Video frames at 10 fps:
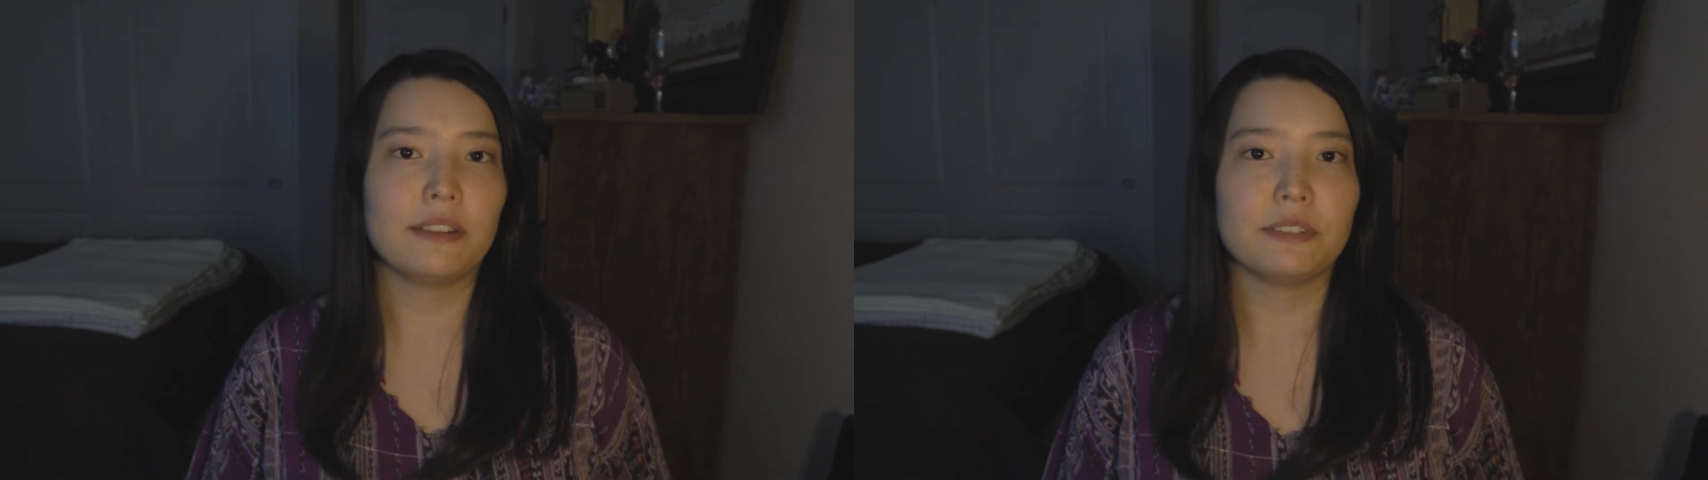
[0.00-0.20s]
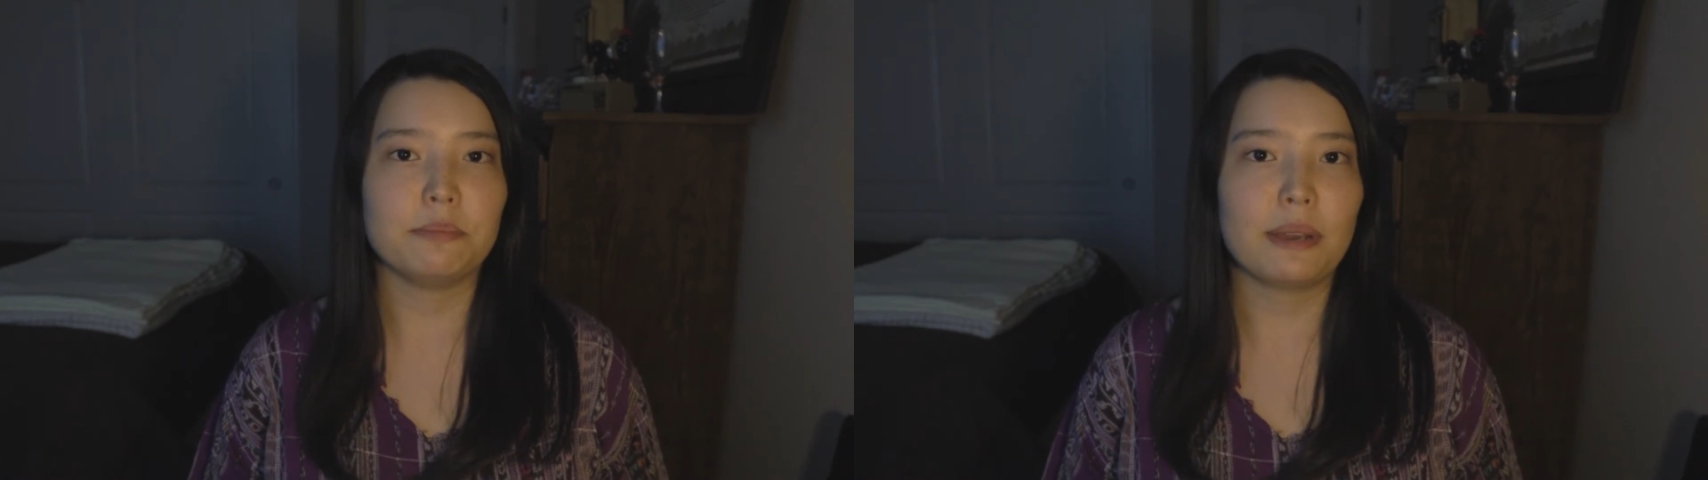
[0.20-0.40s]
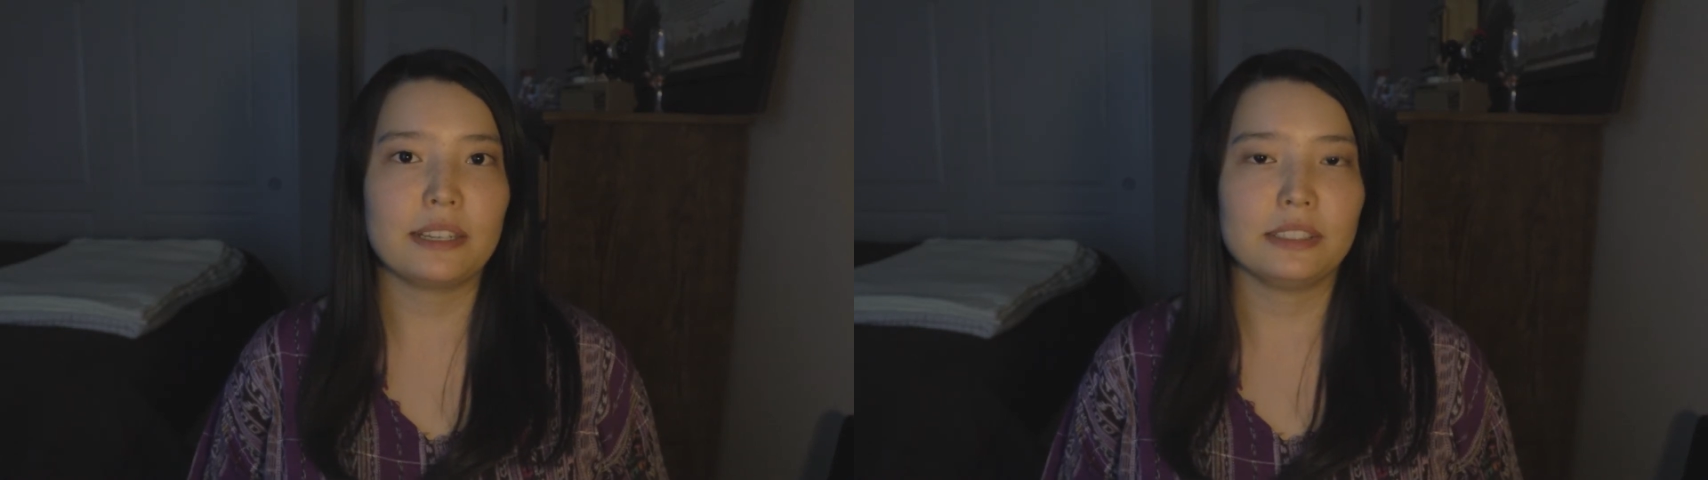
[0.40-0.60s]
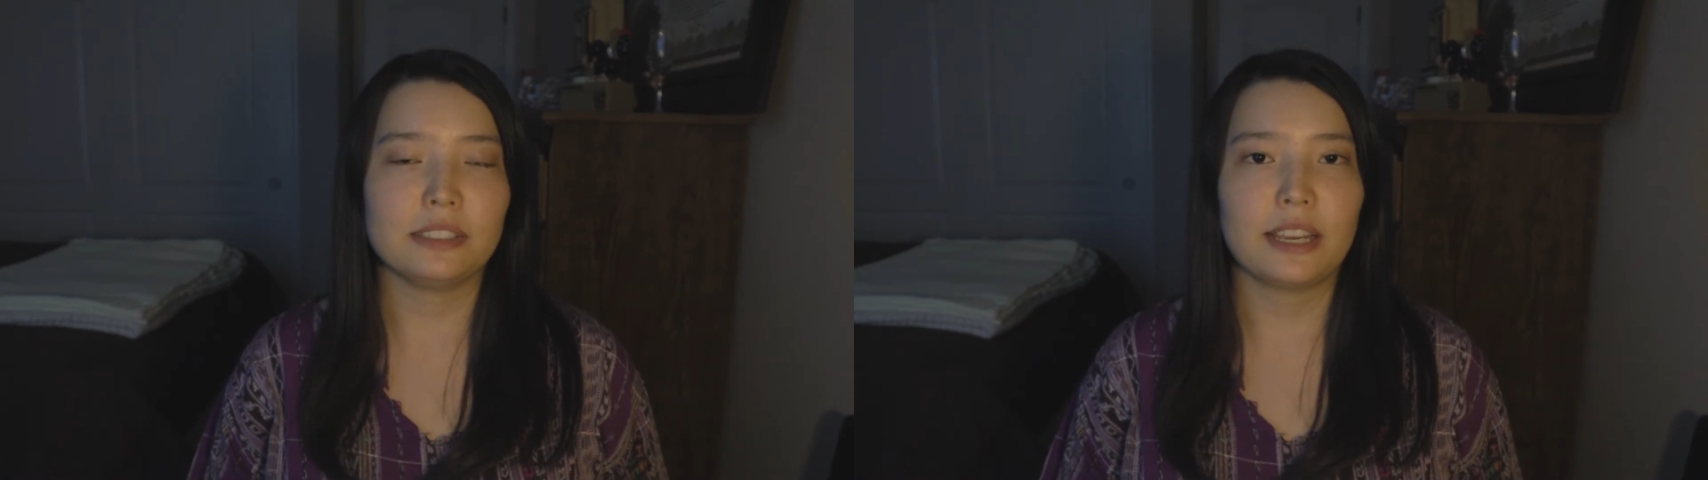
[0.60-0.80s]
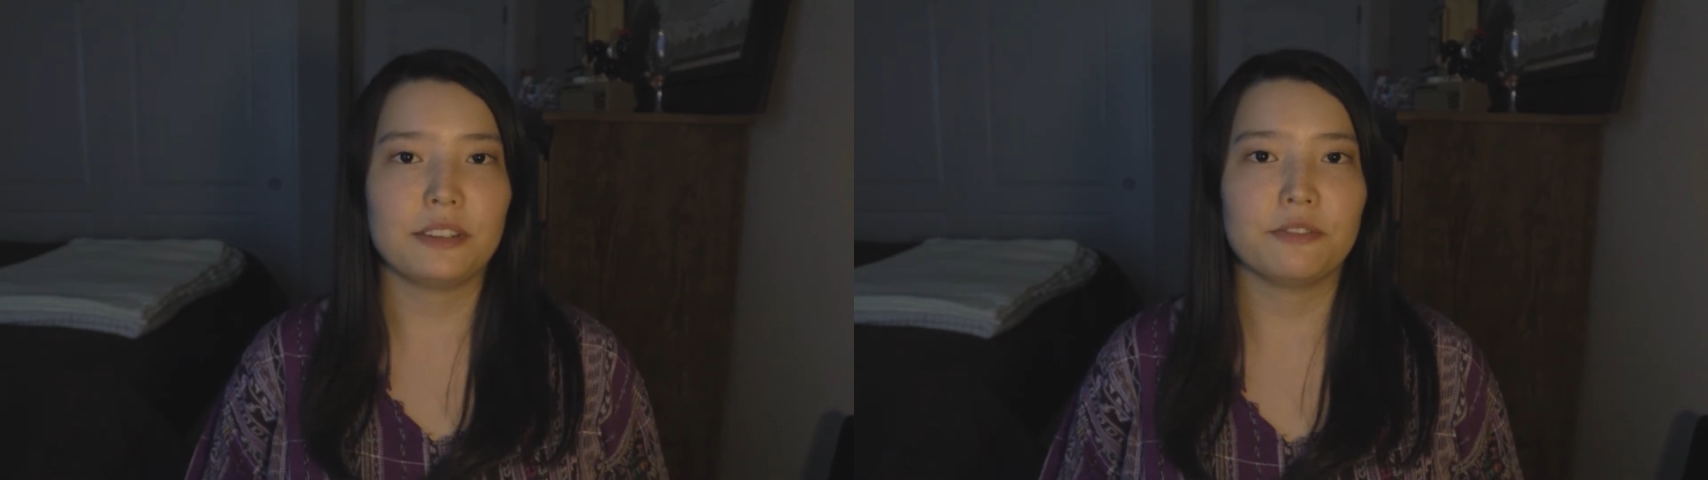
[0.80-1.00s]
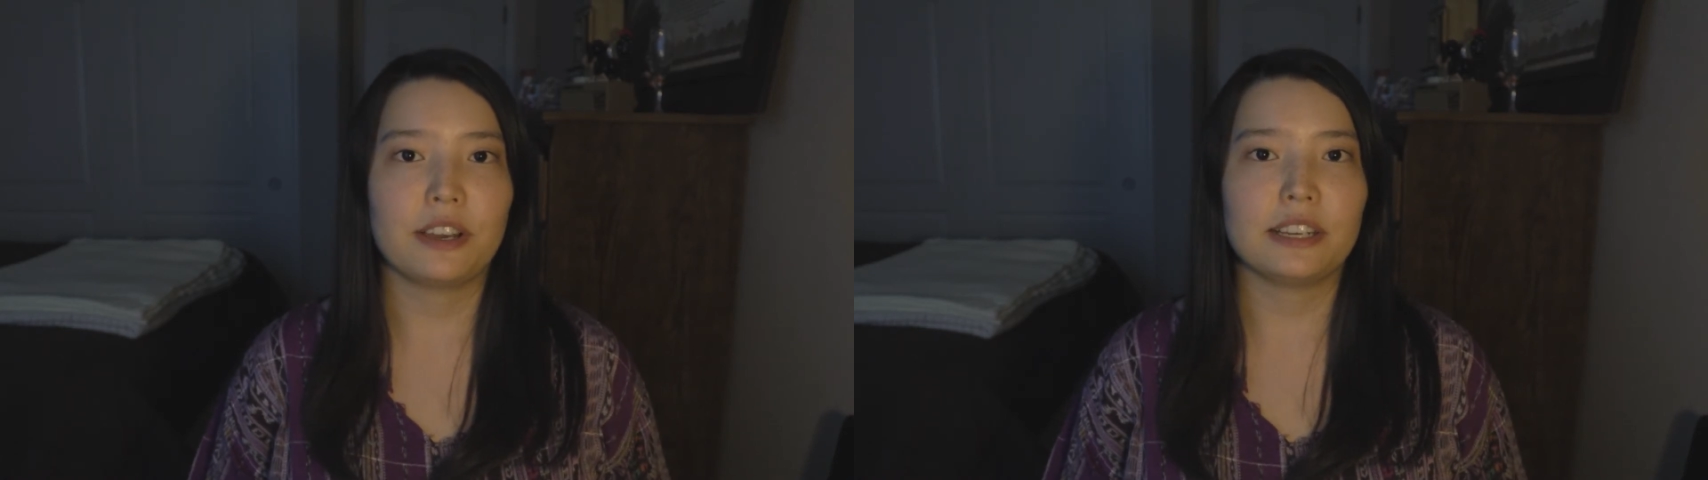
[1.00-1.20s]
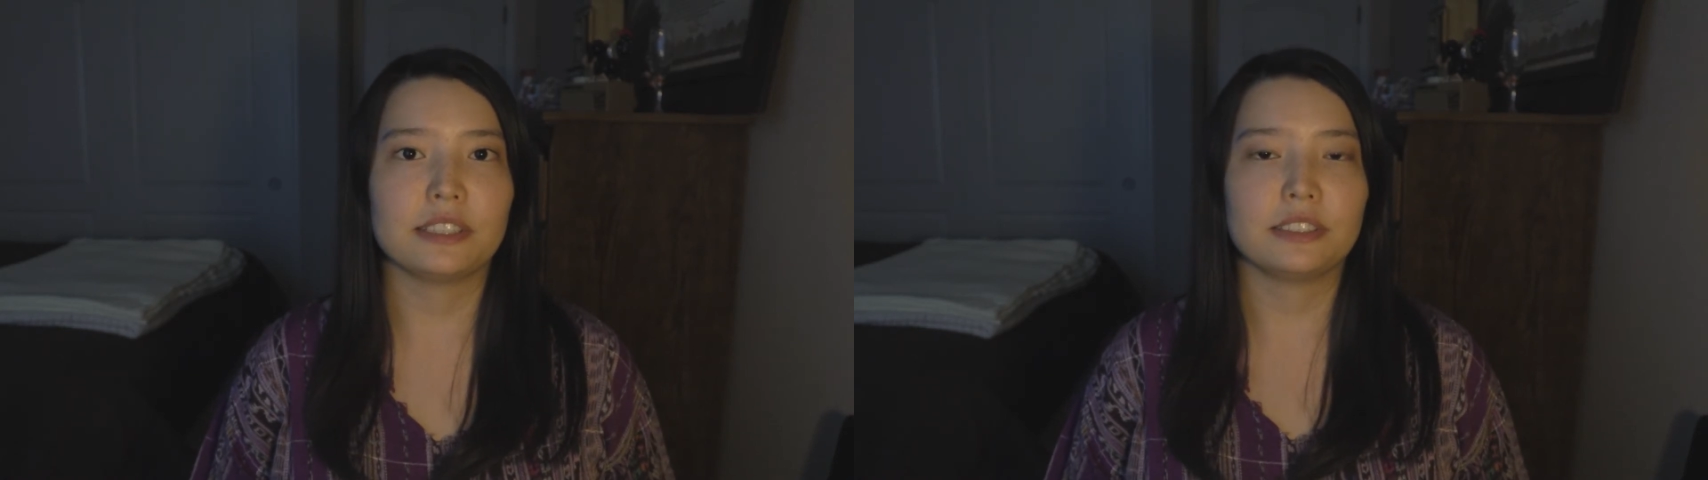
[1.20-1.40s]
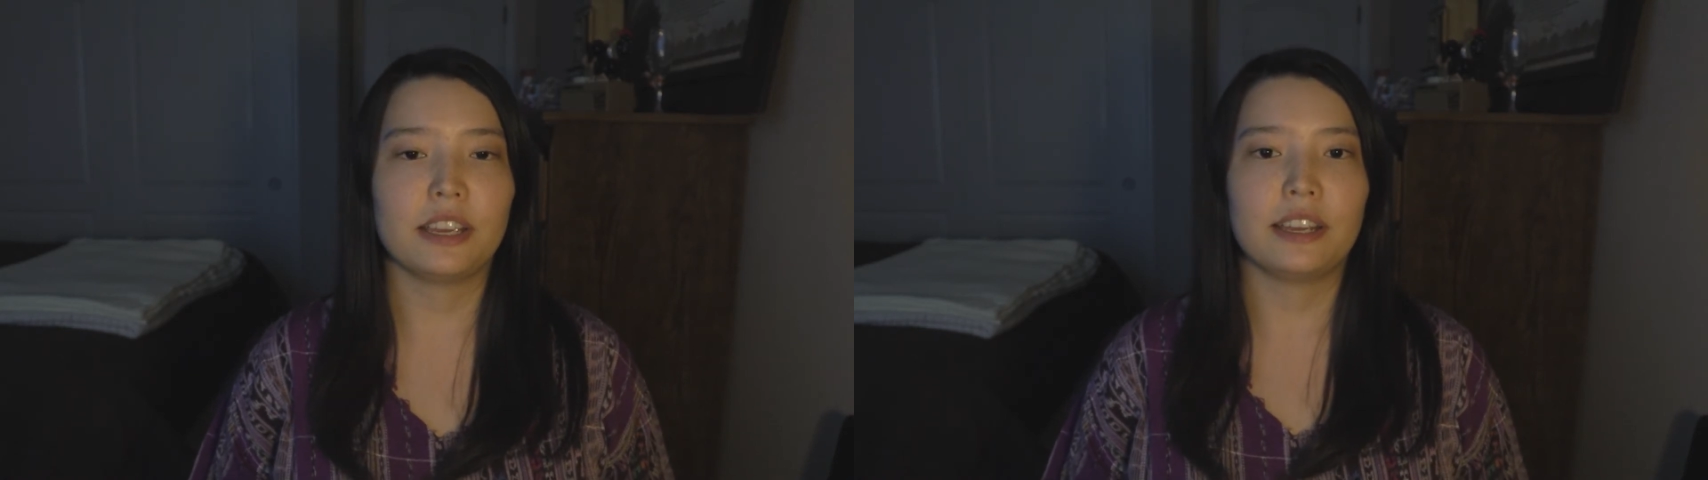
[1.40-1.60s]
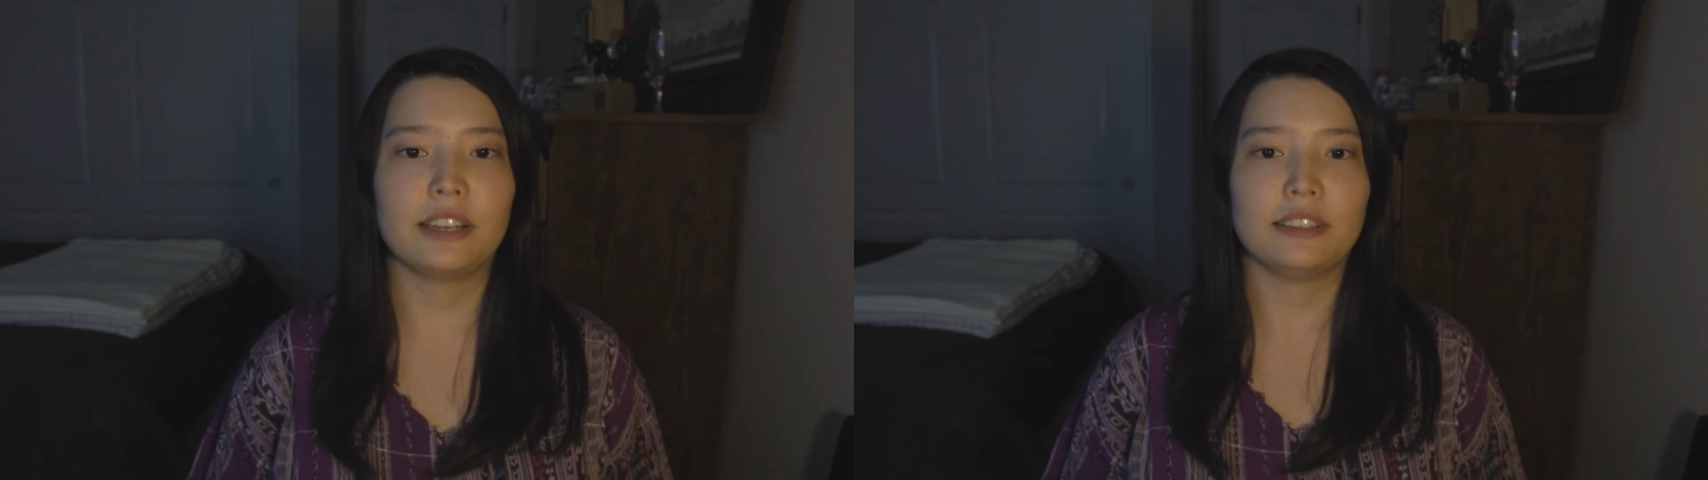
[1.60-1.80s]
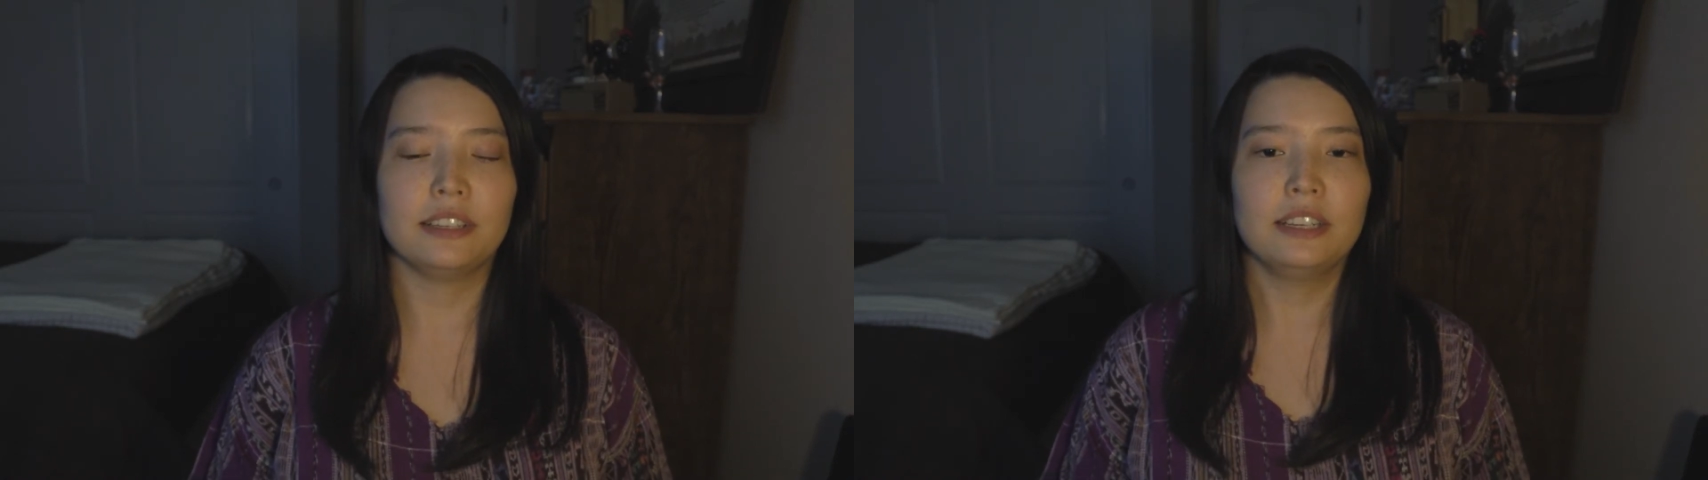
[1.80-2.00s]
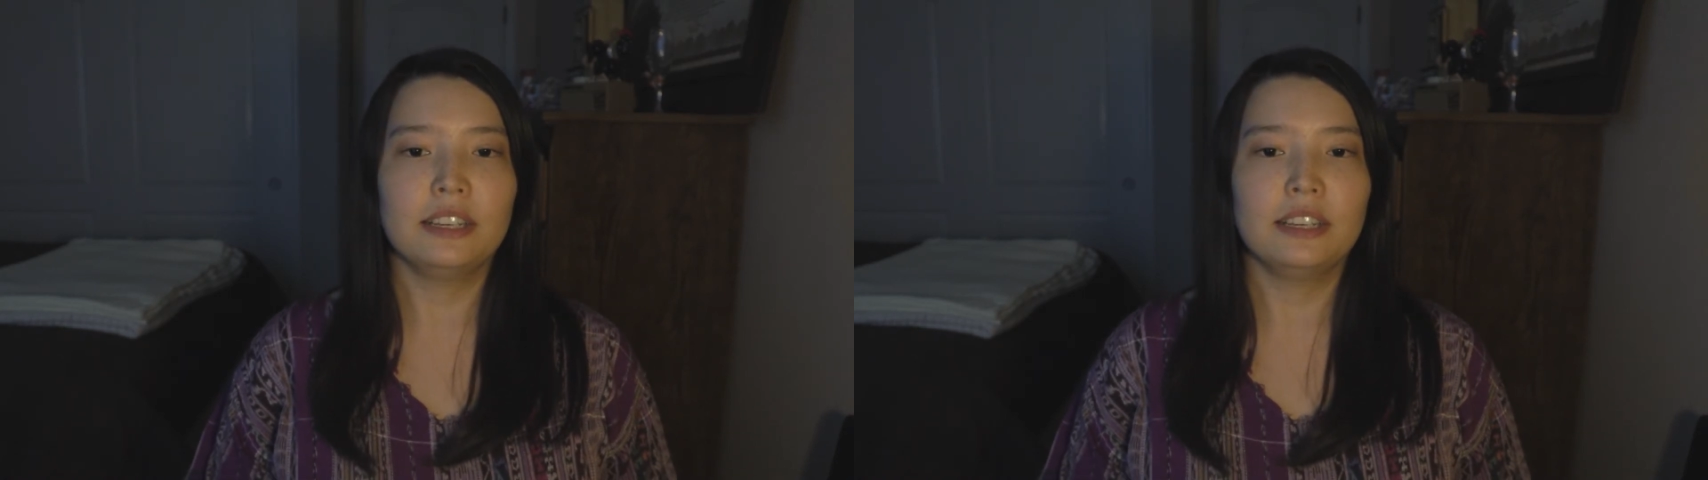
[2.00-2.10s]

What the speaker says: have any bad side effects, and